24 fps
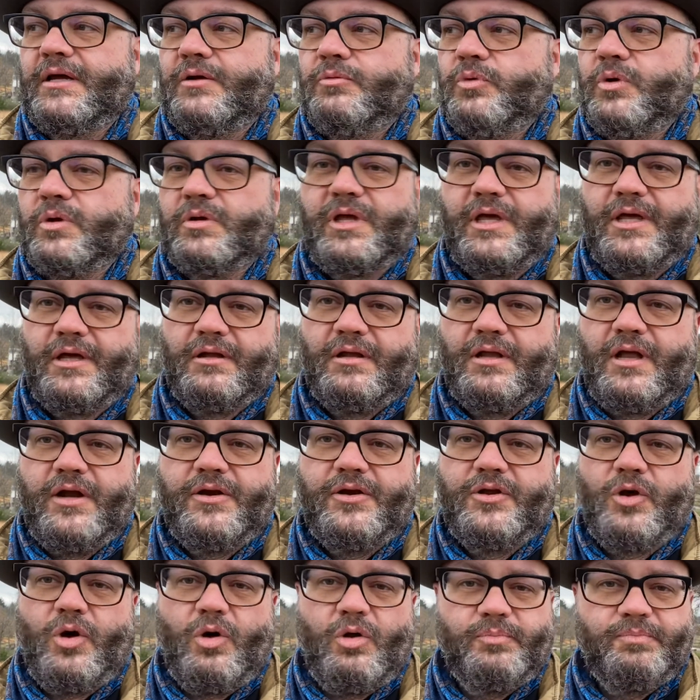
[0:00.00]
will kill
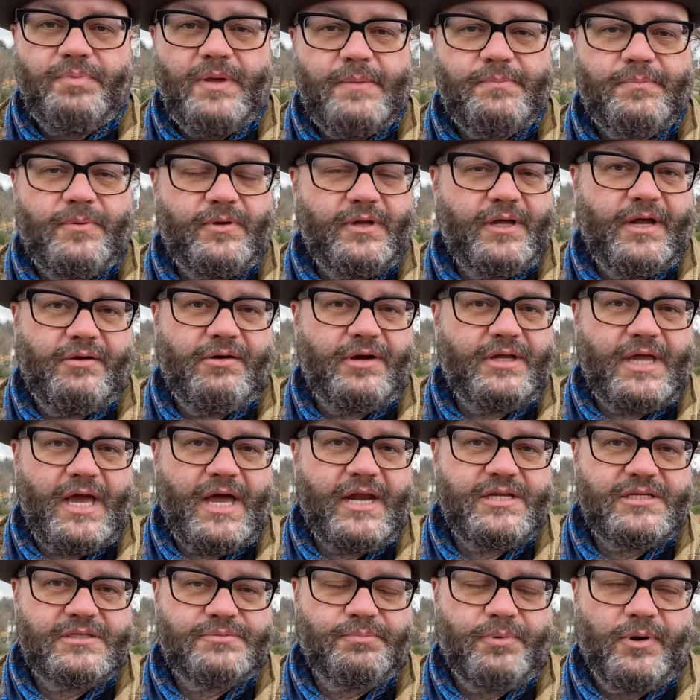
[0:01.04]
untold people here at
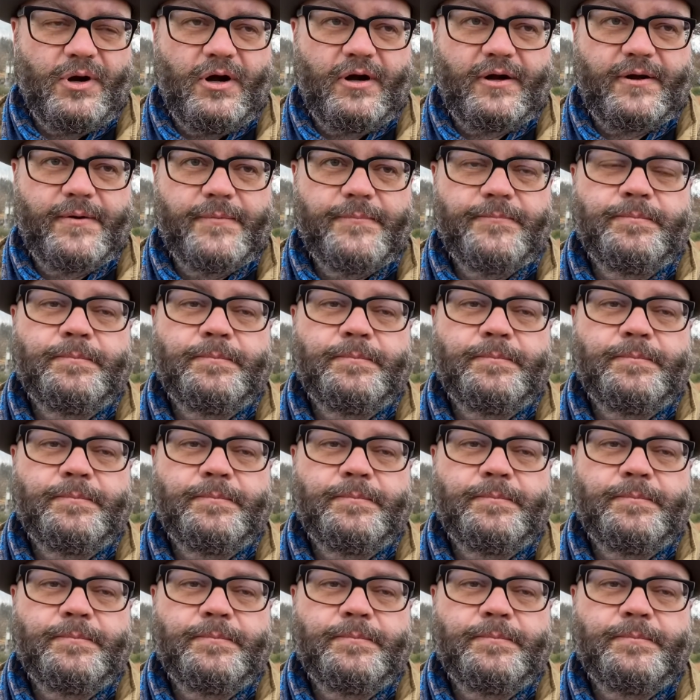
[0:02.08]
Gettysburg.